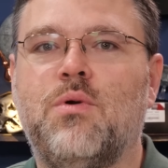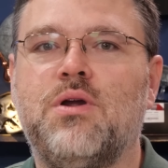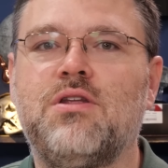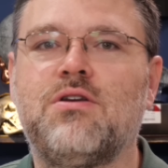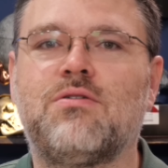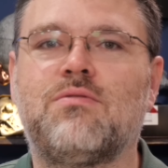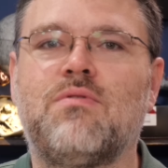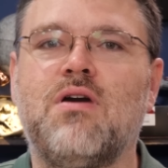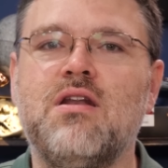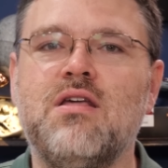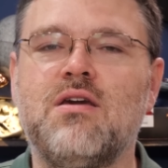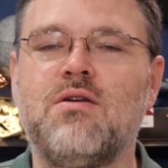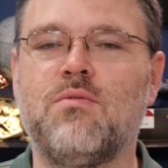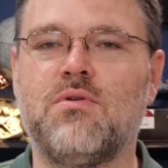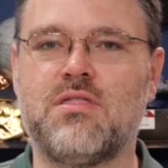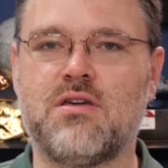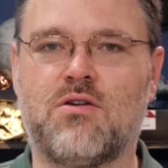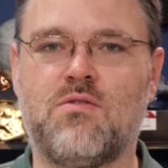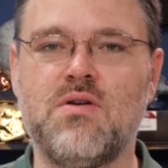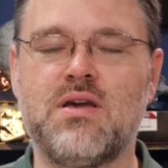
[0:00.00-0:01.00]
when you're running
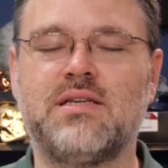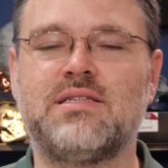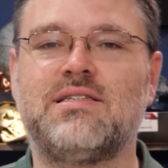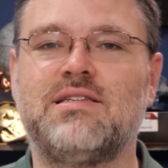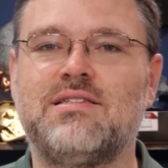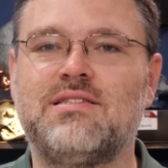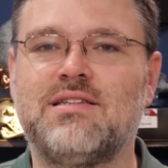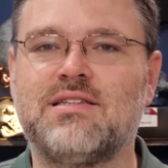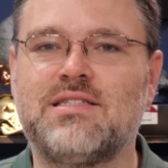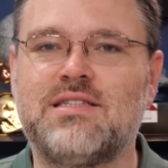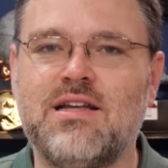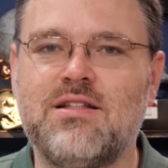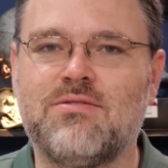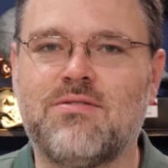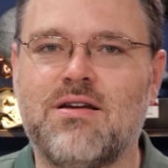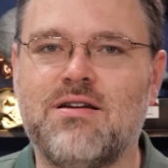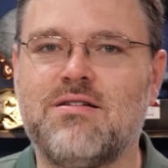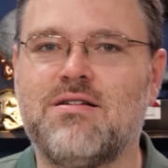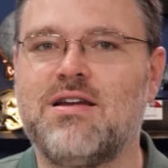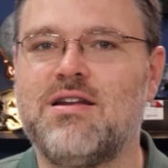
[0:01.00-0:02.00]
with a Quick Assist
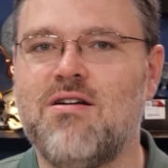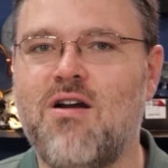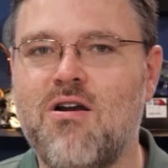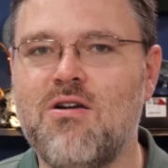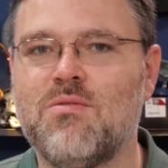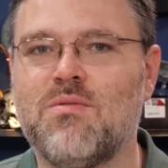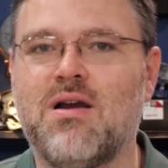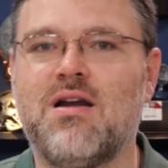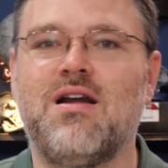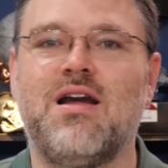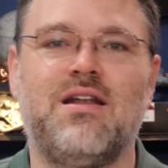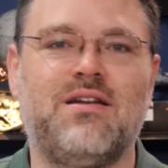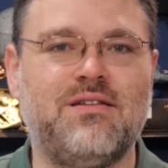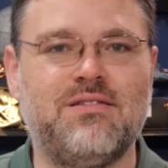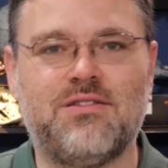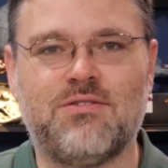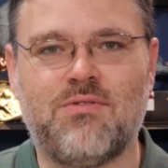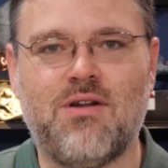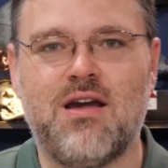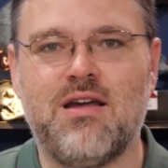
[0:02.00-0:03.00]
Accelerator in hardware
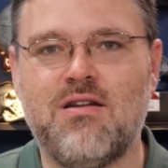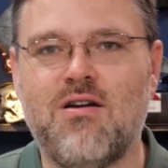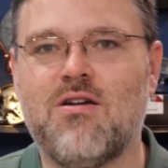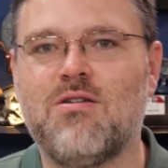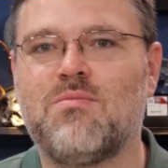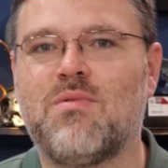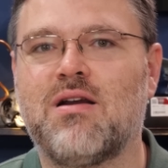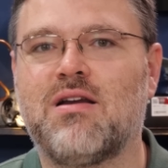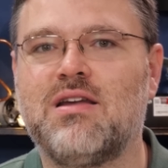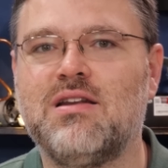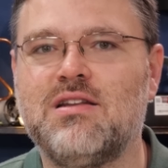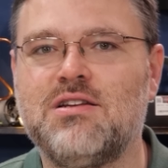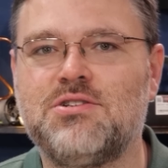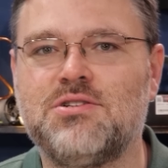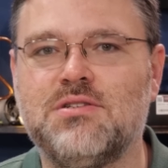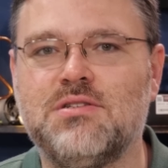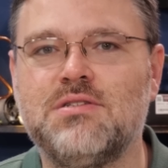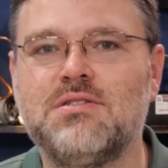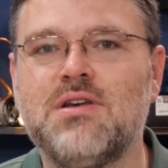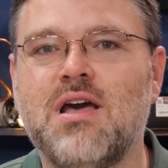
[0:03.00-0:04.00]
and the right hardware
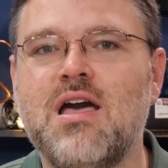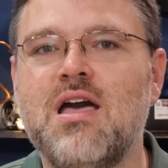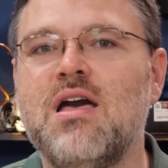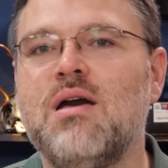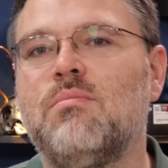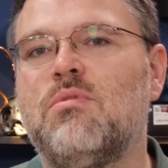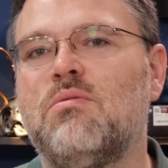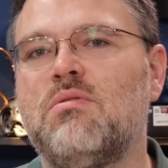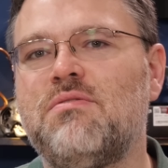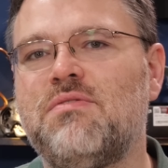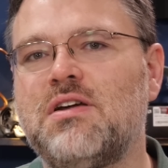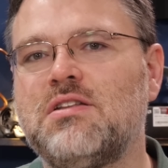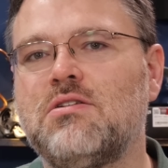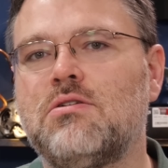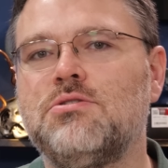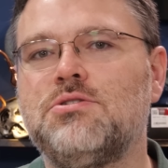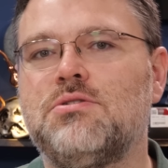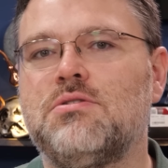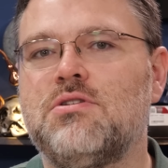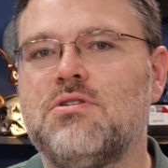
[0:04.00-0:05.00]
conditions. But what if I
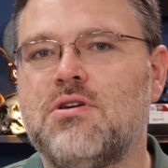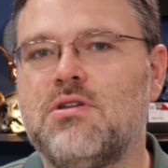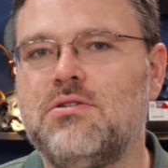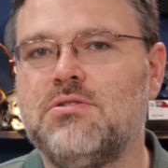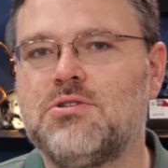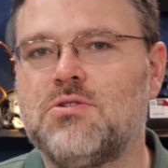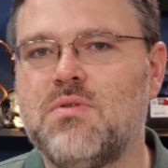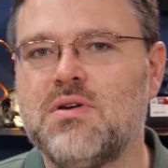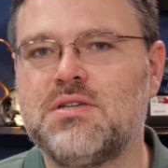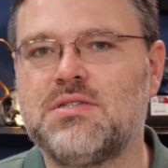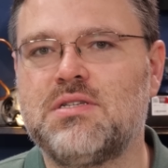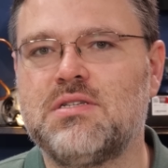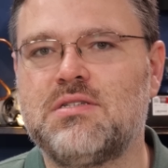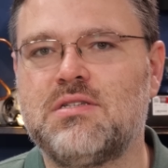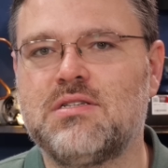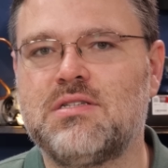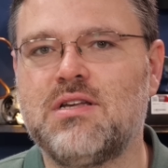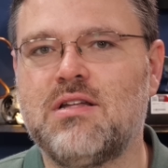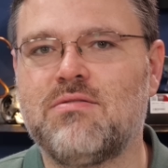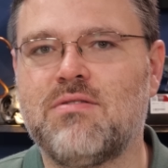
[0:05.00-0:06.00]
told you that you can use Quick
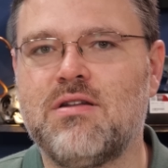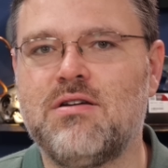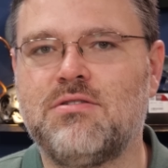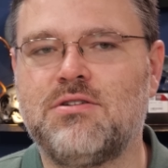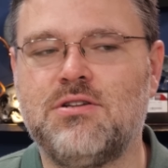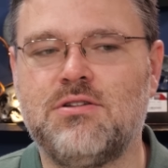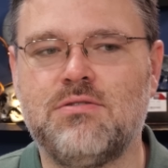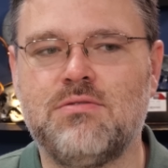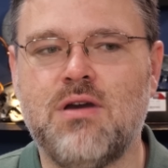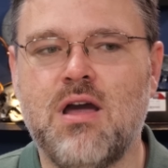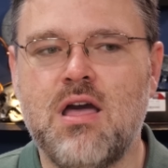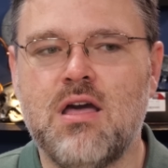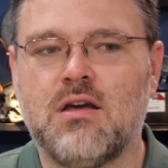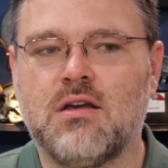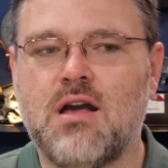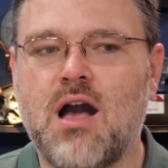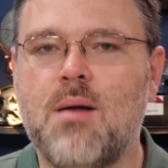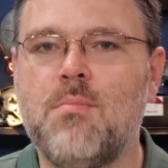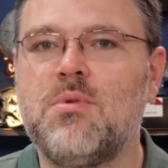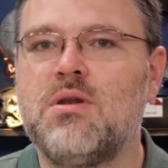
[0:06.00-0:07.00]
Assist Accelerator to do
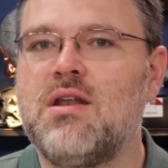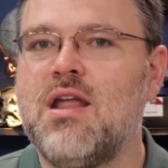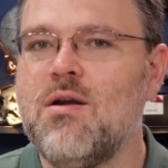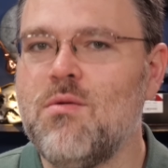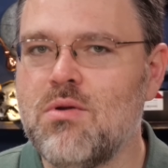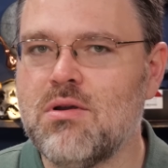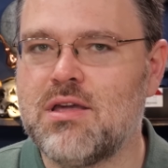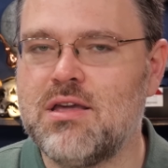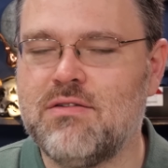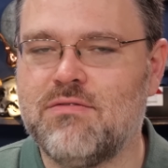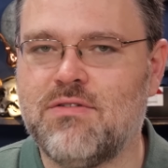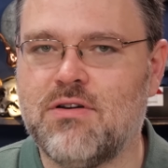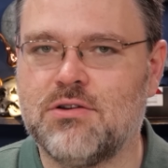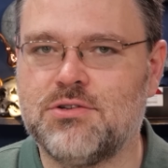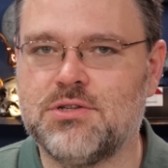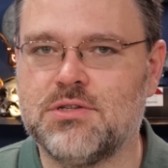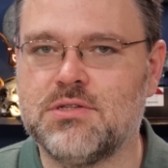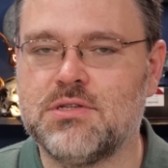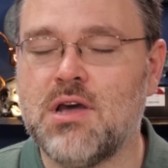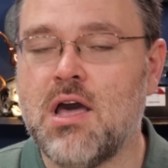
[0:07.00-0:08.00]
common networking
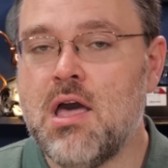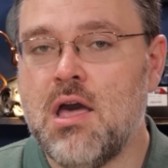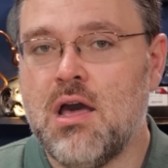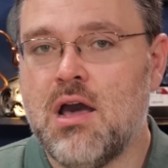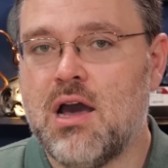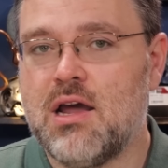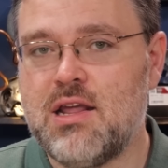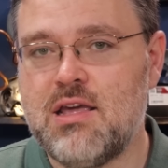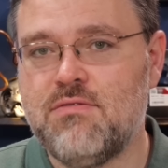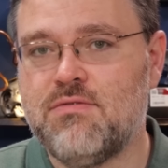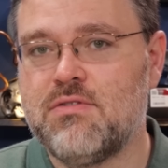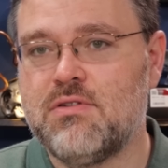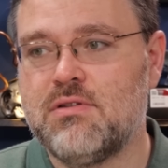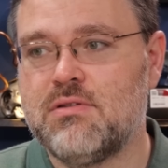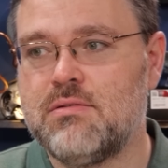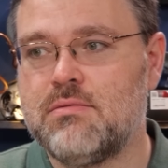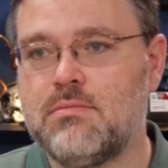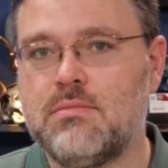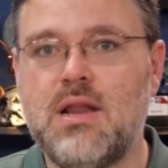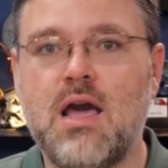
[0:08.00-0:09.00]
functions and
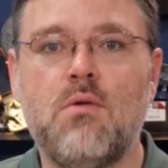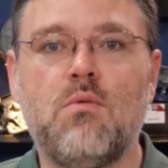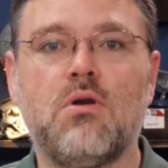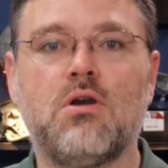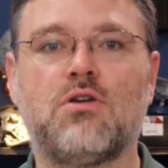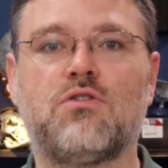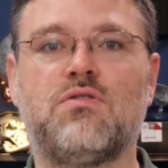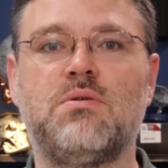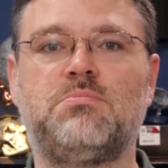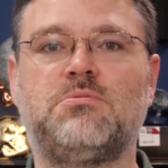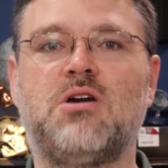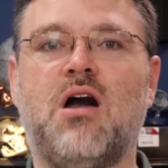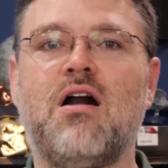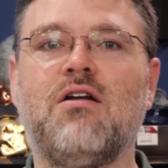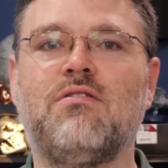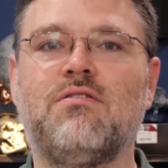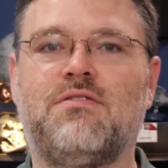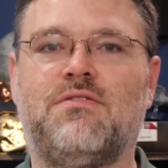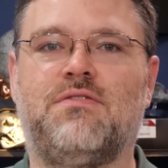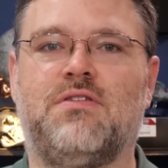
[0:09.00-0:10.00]
even network
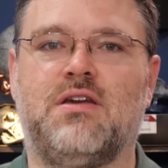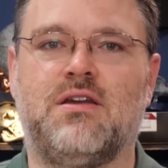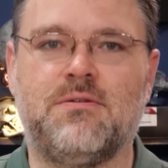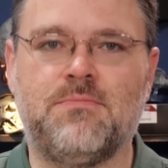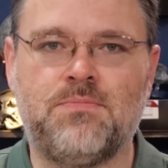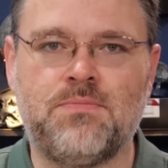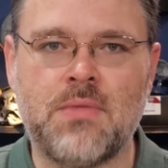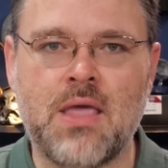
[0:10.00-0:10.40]
cryptography?